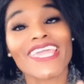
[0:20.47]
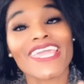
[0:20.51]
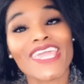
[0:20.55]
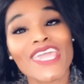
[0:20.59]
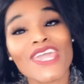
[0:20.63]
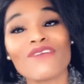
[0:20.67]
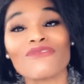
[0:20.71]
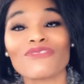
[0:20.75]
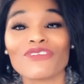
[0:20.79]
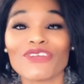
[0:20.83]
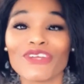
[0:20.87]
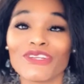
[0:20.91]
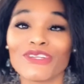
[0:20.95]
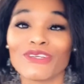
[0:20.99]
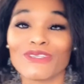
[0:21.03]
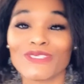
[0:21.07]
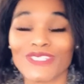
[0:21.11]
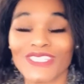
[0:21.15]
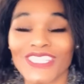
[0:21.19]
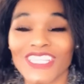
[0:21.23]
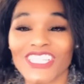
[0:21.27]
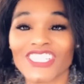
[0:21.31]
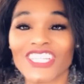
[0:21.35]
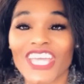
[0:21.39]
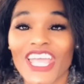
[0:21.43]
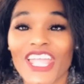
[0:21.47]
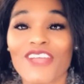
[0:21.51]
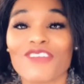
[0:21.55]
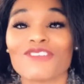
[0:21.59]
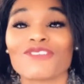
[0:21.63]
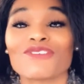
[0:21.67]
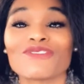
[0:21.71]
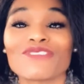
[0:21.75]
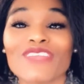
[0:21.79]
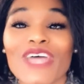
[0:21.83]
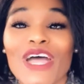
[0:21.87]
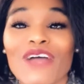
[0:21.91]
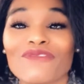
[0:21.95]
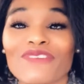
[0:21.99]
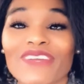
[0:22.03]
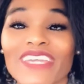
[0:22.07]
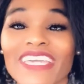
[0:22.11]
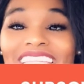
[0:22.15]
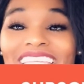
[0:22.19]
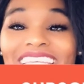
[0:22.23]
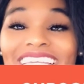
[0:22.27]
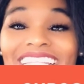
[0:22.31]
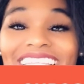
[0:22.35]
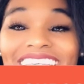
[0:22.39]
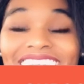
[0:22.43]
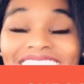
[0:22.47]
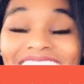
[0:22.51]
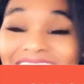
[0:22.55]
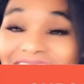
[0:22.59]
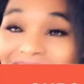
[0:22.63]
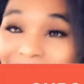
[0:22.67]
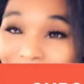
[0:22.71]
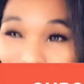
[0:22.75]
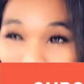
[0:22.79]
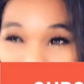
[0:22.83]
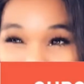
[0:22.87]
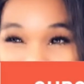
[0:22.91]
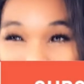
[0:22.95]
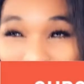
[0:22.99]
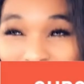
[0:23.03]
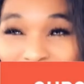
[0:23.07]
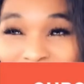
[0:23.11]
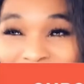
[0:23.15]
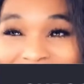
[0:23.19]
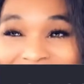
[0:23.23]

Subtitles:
If you're new to the channel, do not forget to click that subscribe.